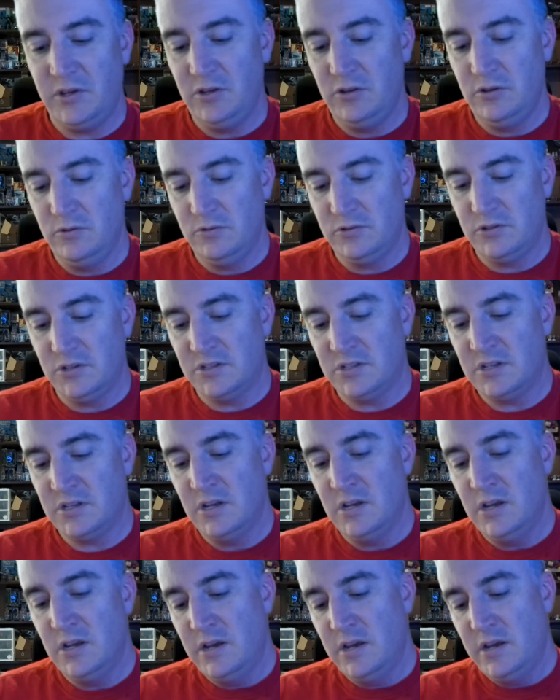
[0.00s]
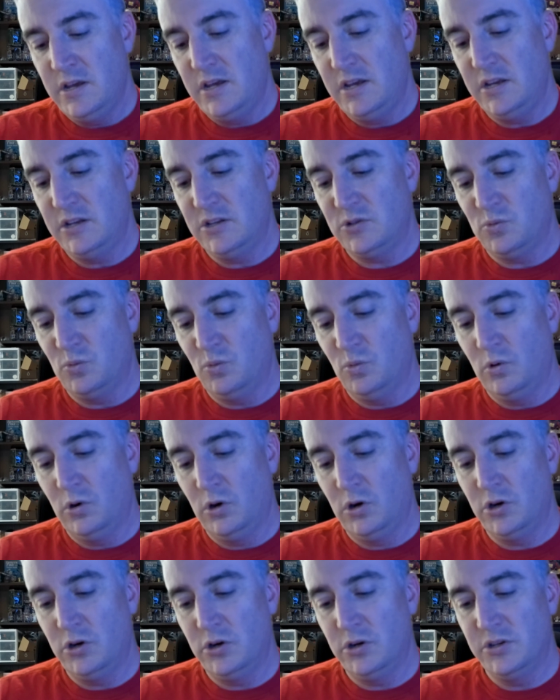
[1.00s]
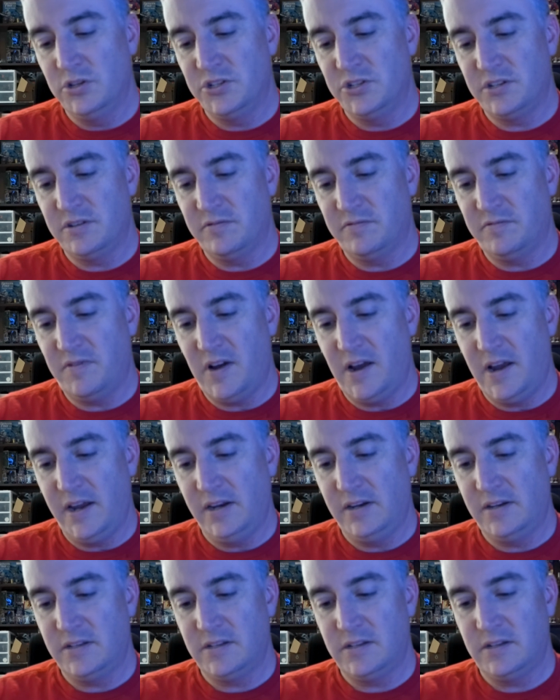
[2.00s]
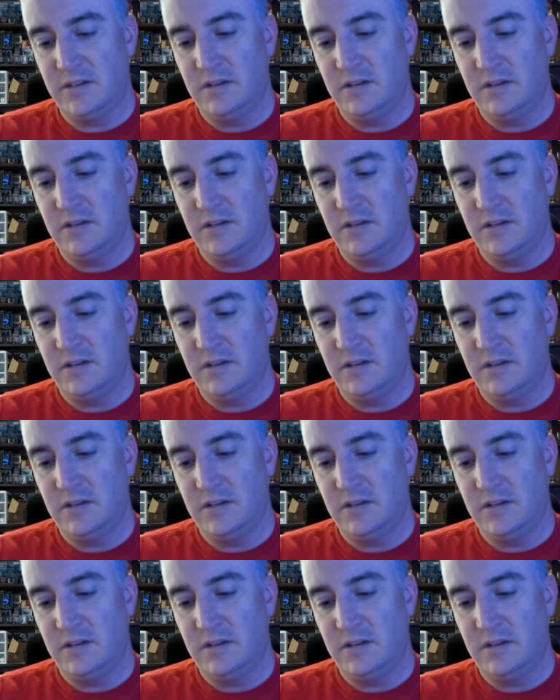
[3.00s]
He uses his words to fight,